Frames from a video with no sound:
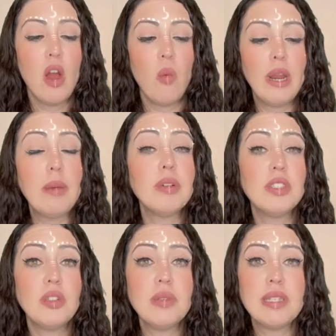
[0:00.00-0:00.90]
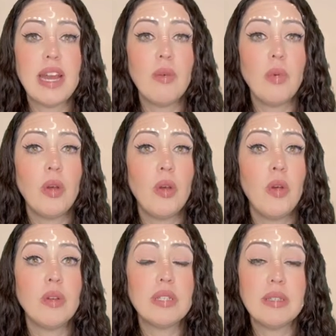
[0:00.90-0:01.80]
What I will do is I
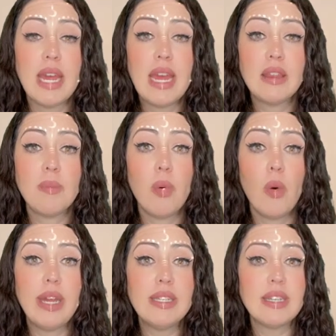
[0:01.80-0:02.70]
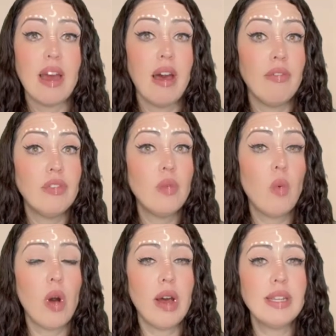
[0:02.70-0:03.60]
will take the point of the
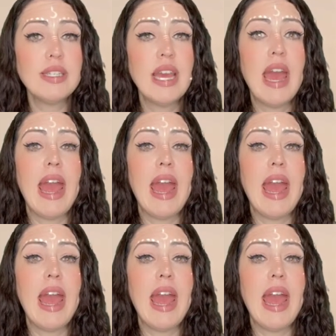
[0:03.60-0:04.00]
wand